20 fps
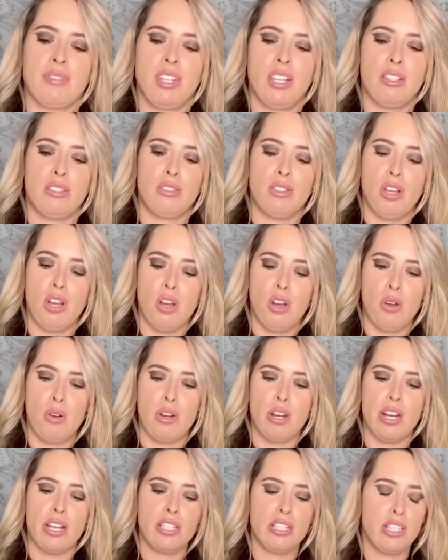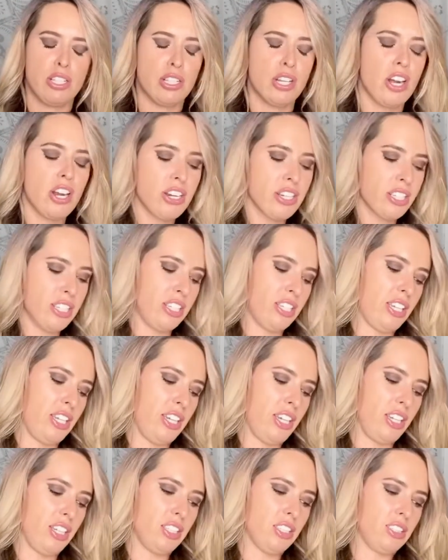So a
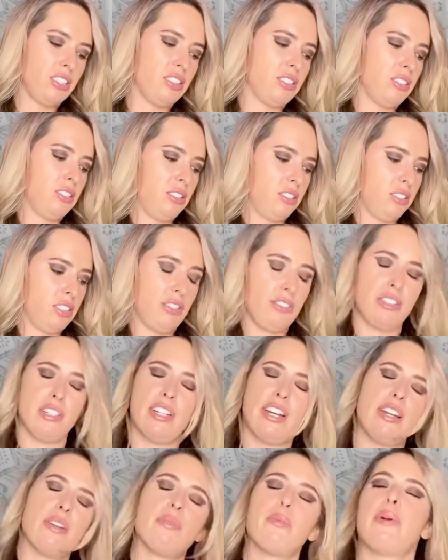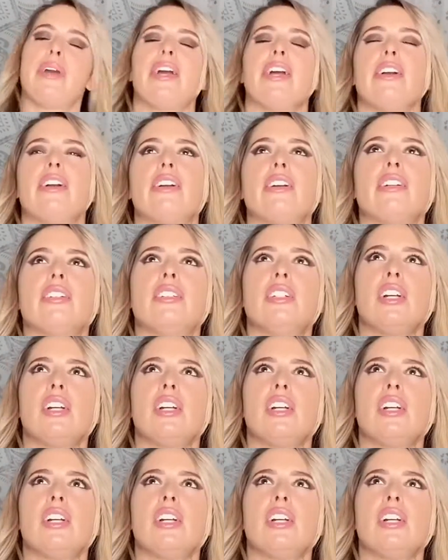starseed, if you're not aware,